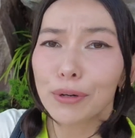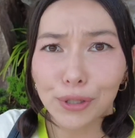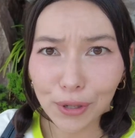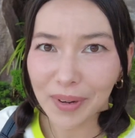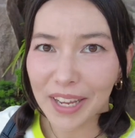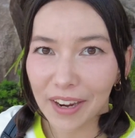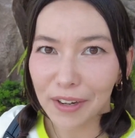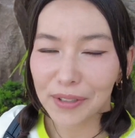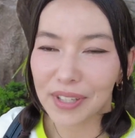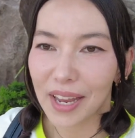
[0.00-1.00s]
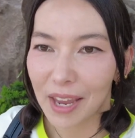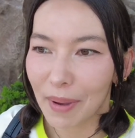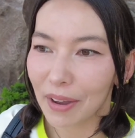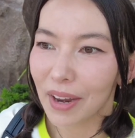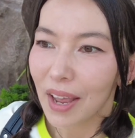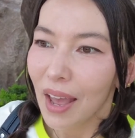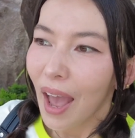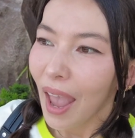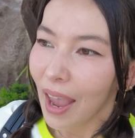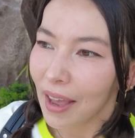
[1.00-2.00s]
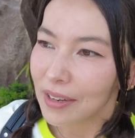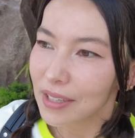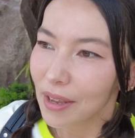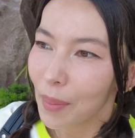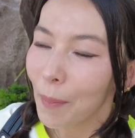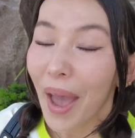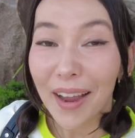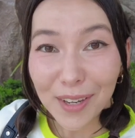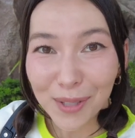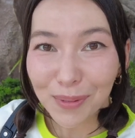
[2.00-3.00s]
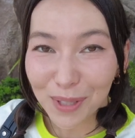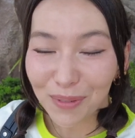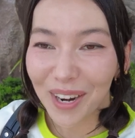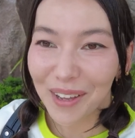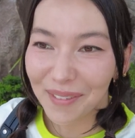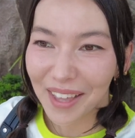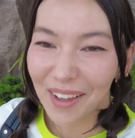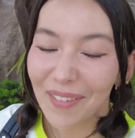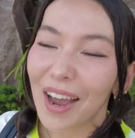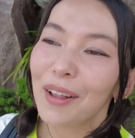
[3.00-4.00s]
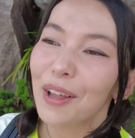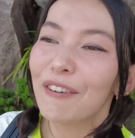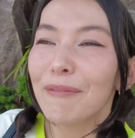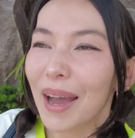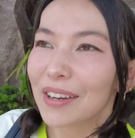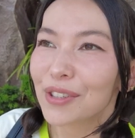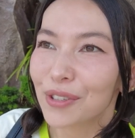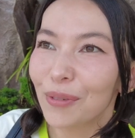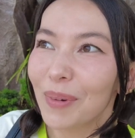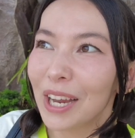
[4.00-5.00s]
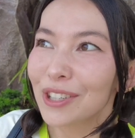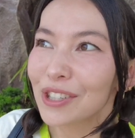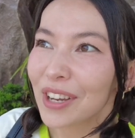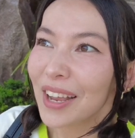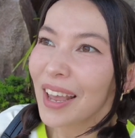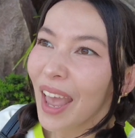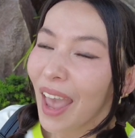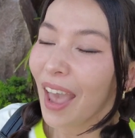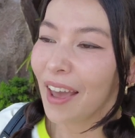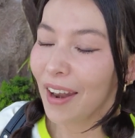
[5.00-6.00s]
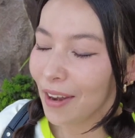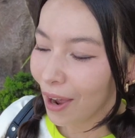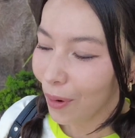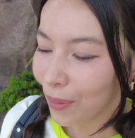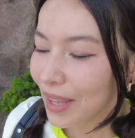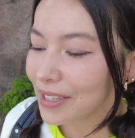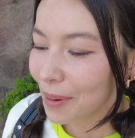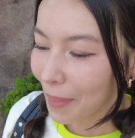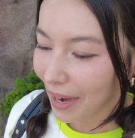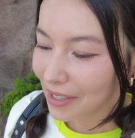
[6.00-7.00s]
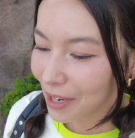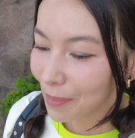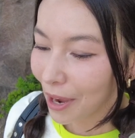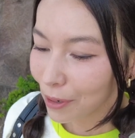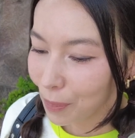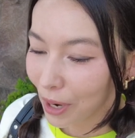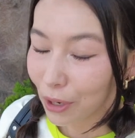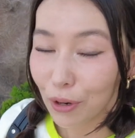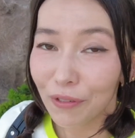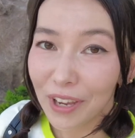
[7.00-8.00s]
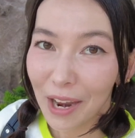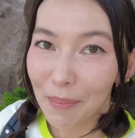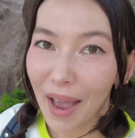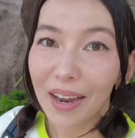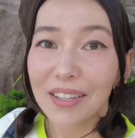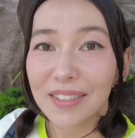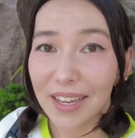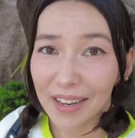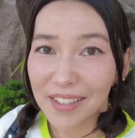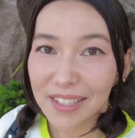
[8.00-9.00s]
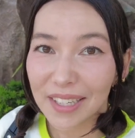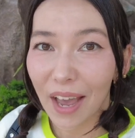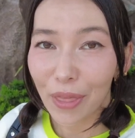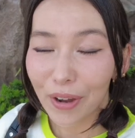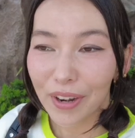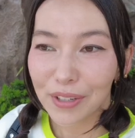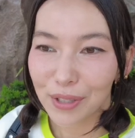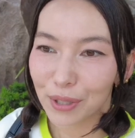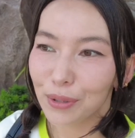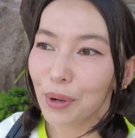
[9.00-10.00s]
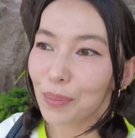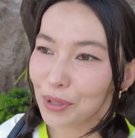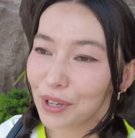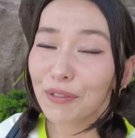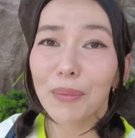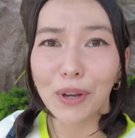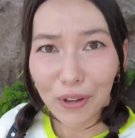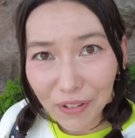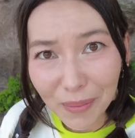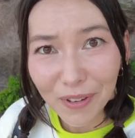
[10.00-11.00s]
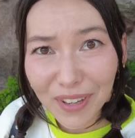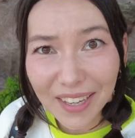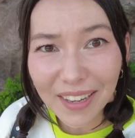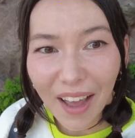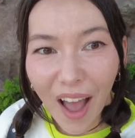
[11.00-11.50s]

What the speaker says: were so many characters that came out, and Max was one of them. I love Max so much. And not only did Max come out, but Goofy and Max danced together to music from a Goofy movie.